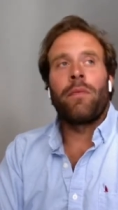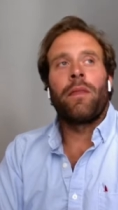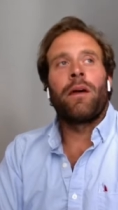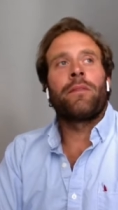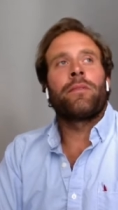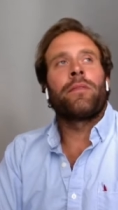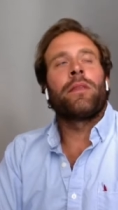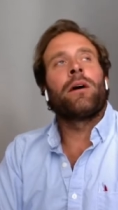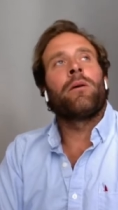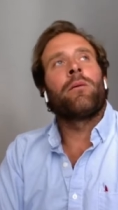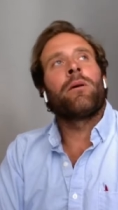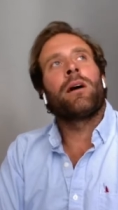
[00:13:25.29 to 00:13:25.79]

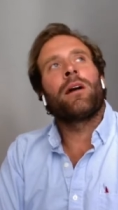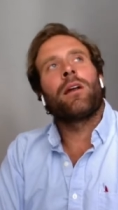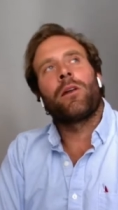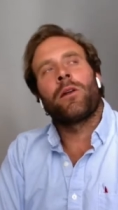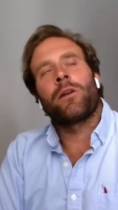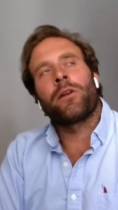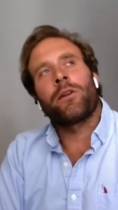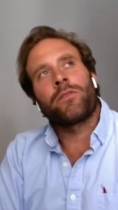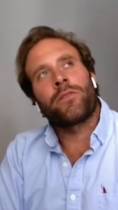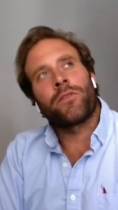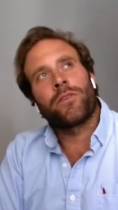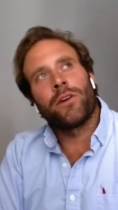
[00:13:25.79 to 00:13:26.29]
That there are
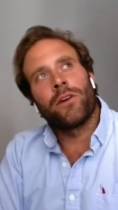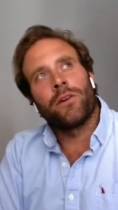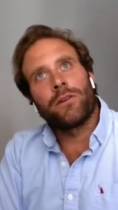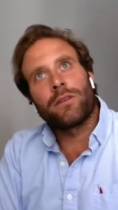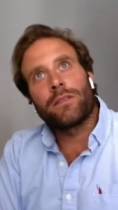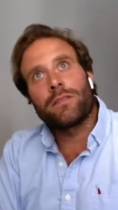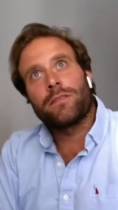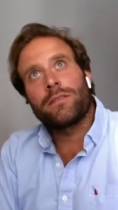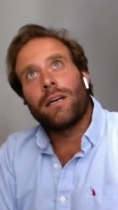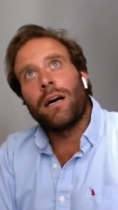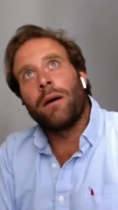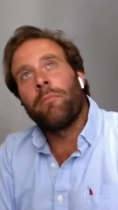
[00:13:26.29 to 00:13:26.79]
a lot of
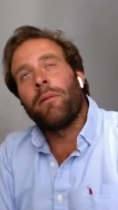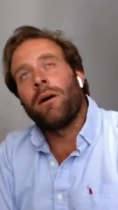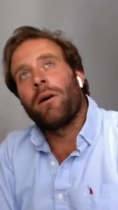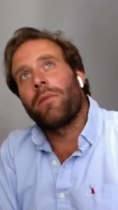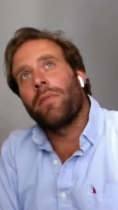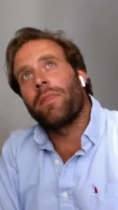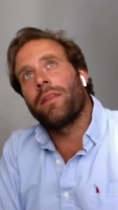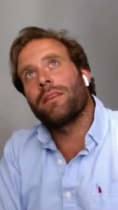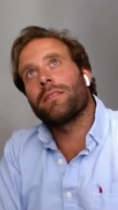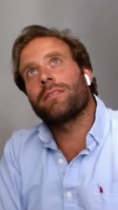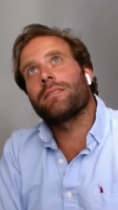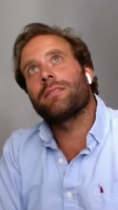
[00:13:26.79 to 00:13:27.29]
stories
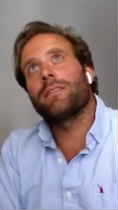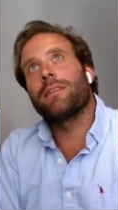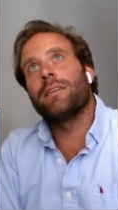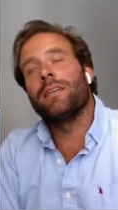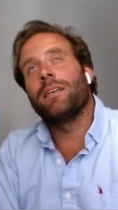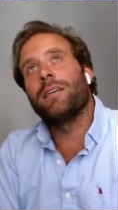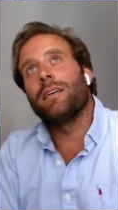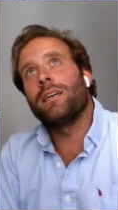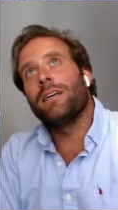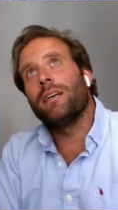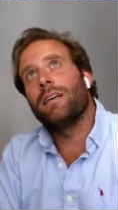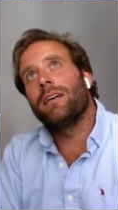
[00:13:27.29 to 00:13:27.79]
about this.
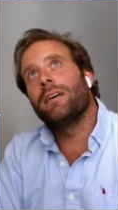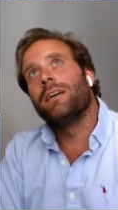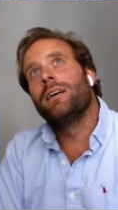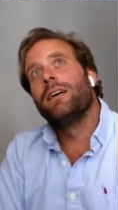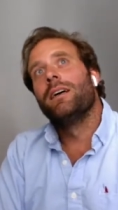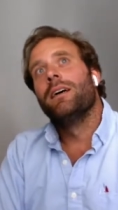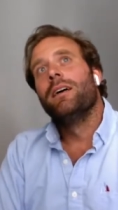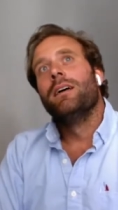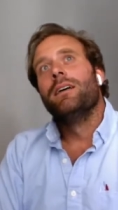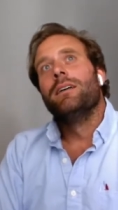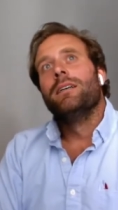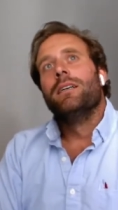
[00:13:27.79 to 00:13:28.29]
The
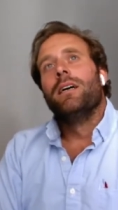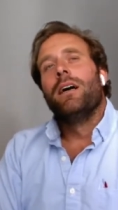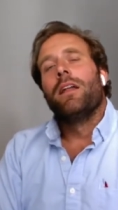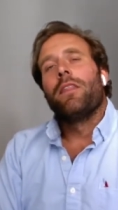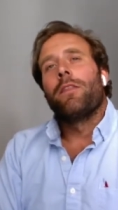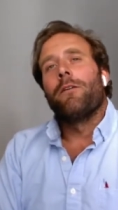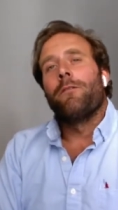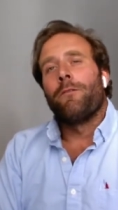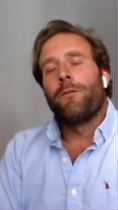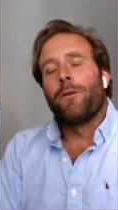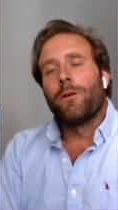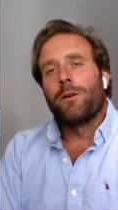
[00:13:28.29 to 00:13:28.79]

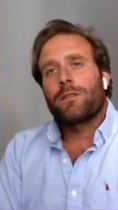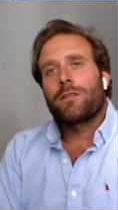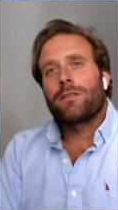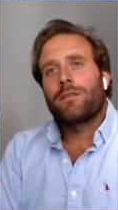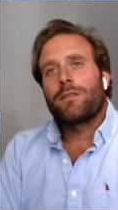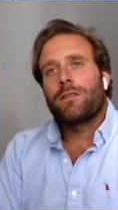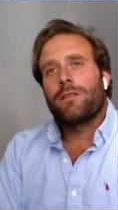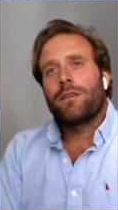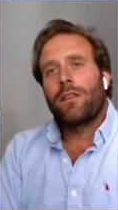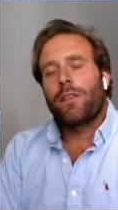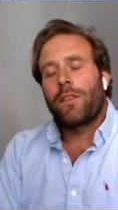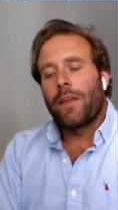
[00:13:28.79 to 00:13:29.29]

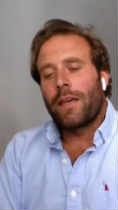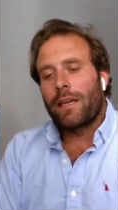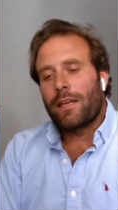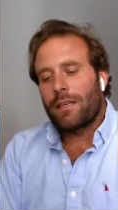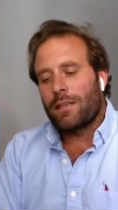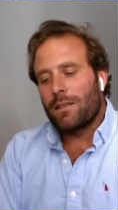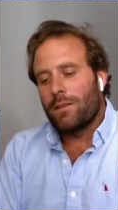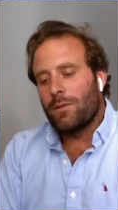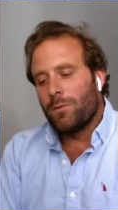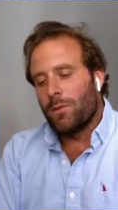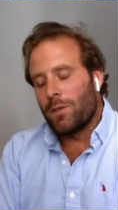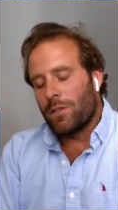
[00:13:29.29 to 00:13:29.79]
first
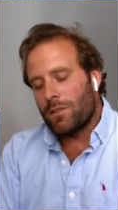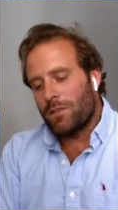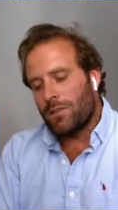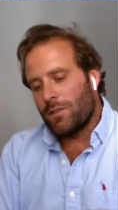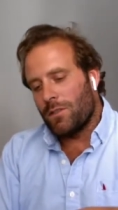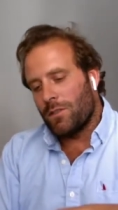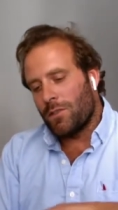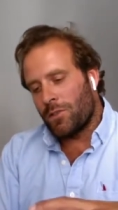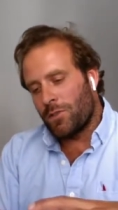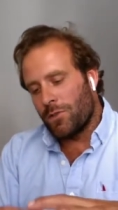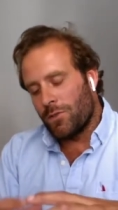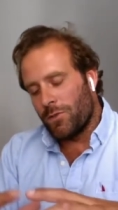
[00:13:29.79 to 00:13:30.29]
thing
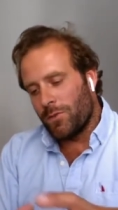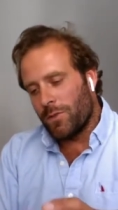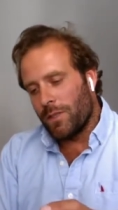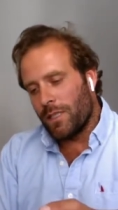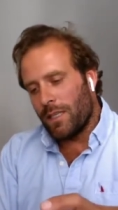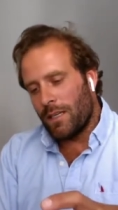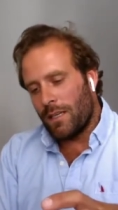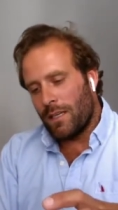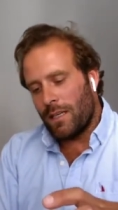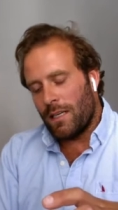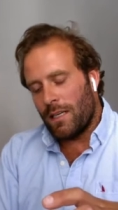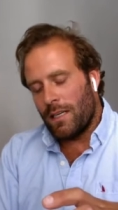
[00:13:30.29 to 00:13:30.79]
was to
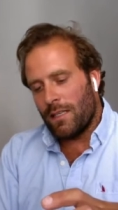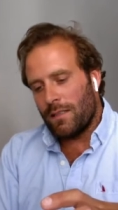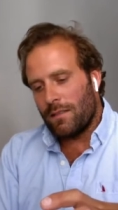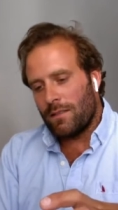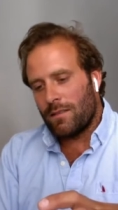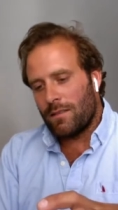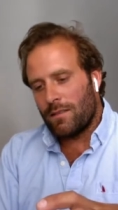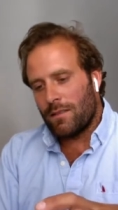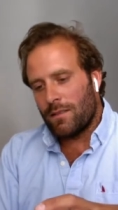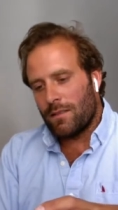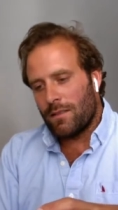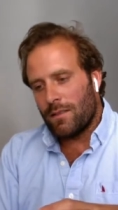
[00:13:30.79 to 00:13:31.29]

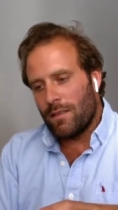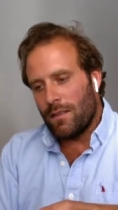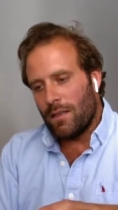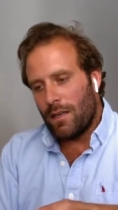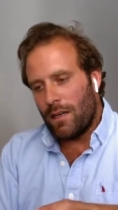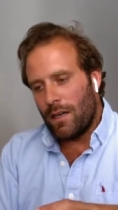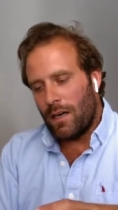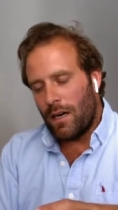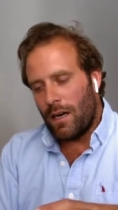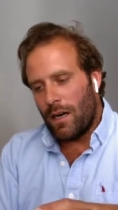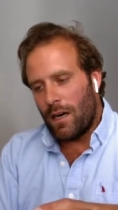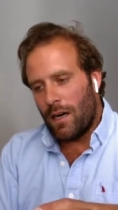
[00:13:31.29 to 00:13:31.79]
realize
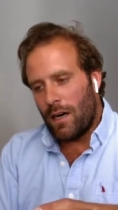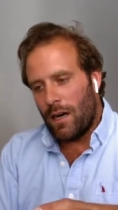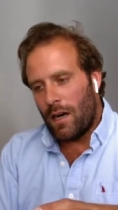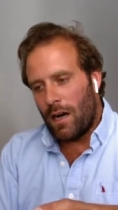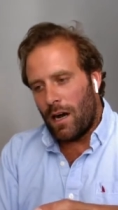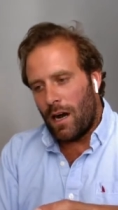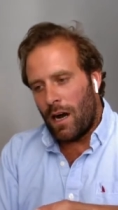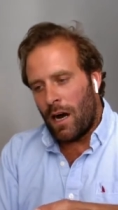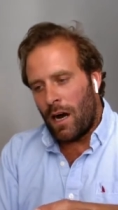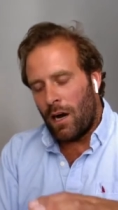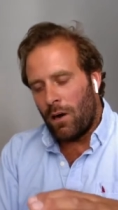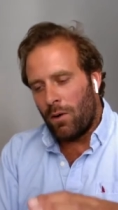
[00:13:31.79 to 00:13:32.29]

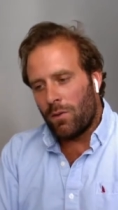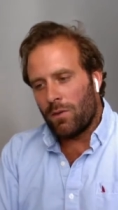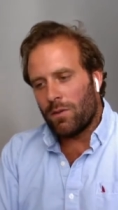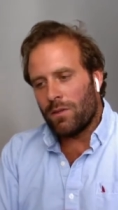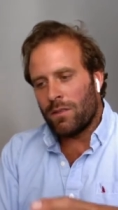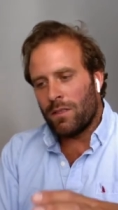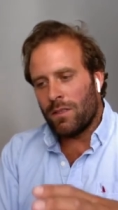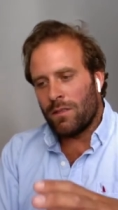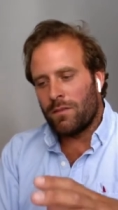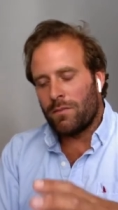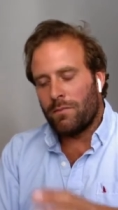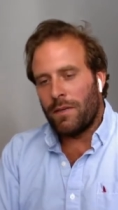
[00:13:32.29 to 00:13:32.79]
how
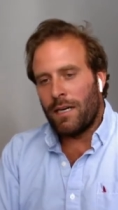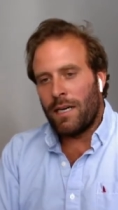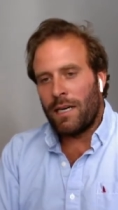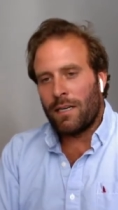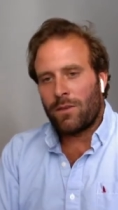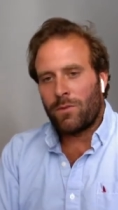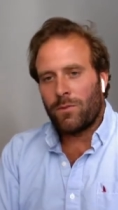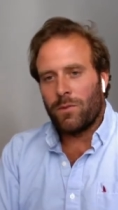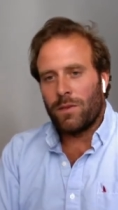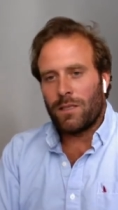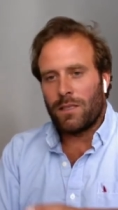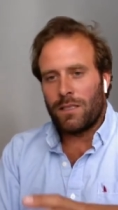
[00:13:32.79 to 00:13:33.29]
this
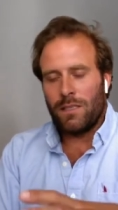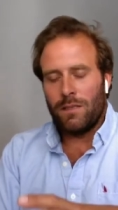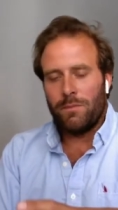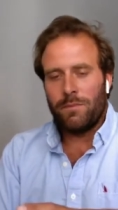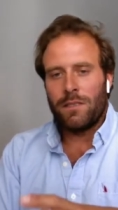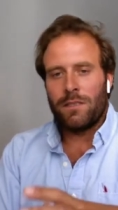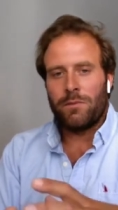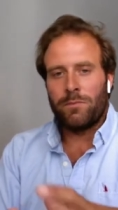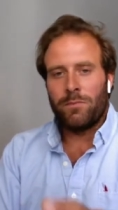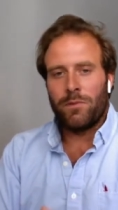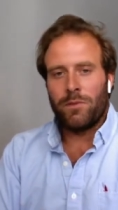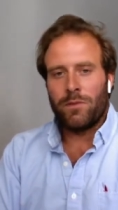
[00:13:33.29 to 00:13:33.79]
mark will
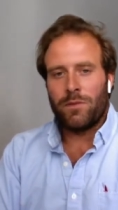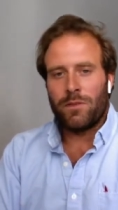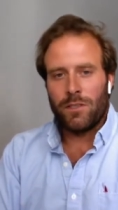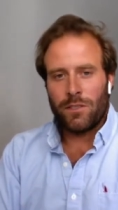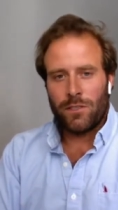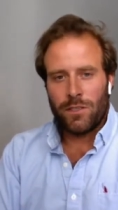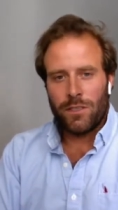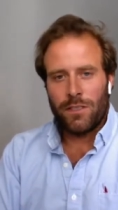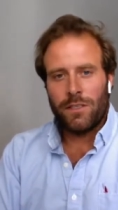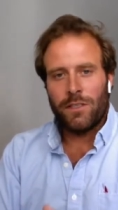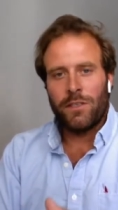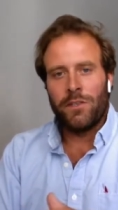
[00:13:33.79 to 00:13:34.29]
keep its
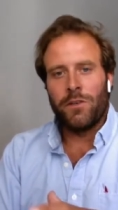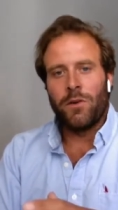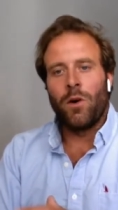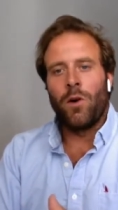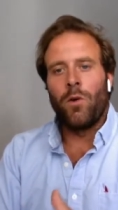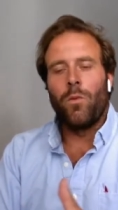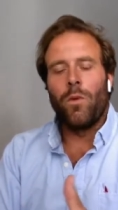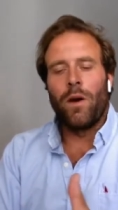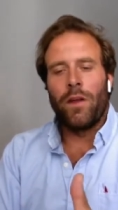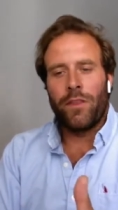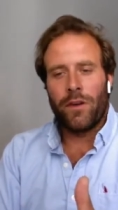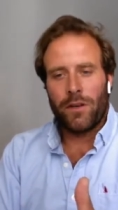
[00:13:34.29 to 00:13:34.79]
position in
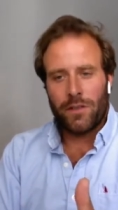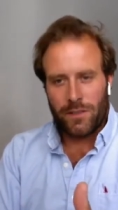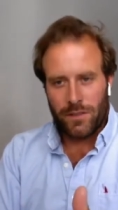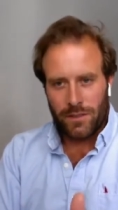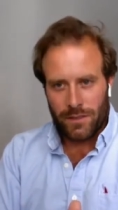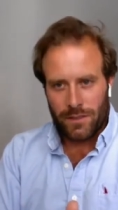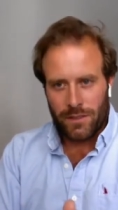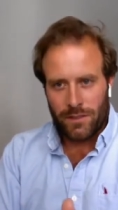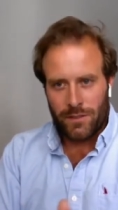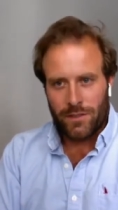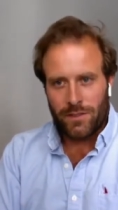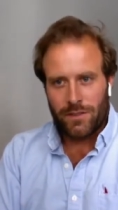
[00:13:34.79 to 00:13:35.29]
all weather
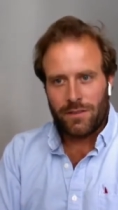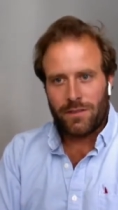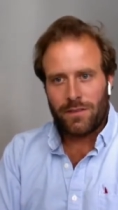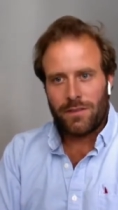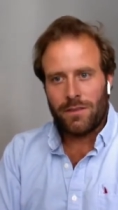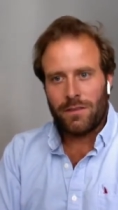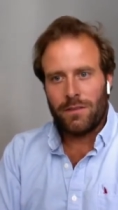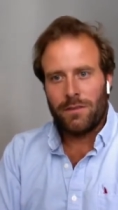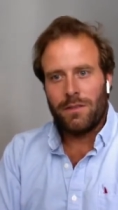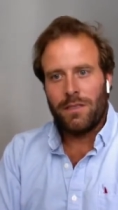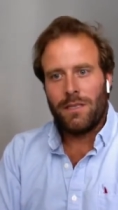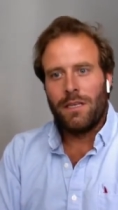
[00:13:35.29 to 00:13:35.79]

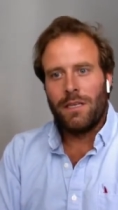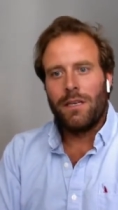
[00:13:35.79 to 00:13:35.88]
conditions.